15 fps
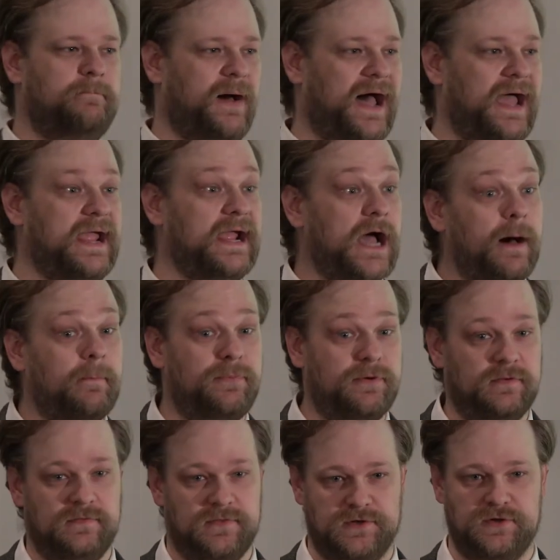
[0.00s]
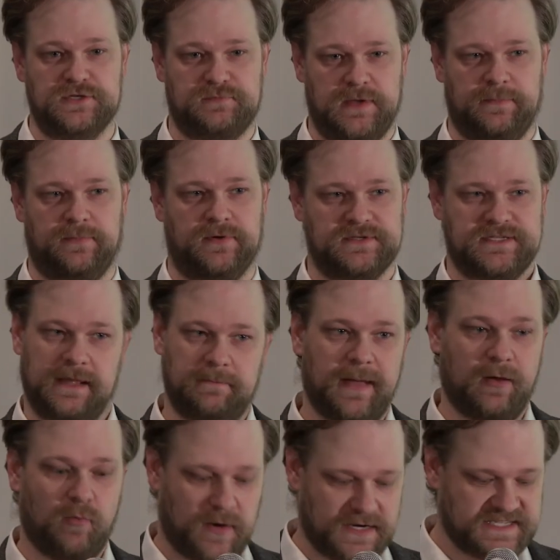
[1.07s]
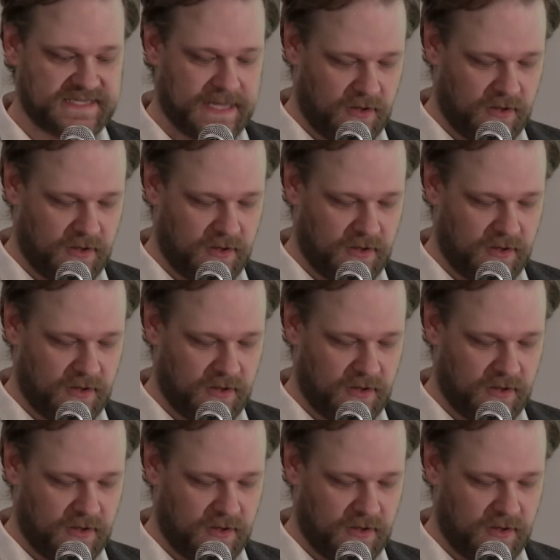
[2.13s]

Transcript: buying up the newspapers that might want to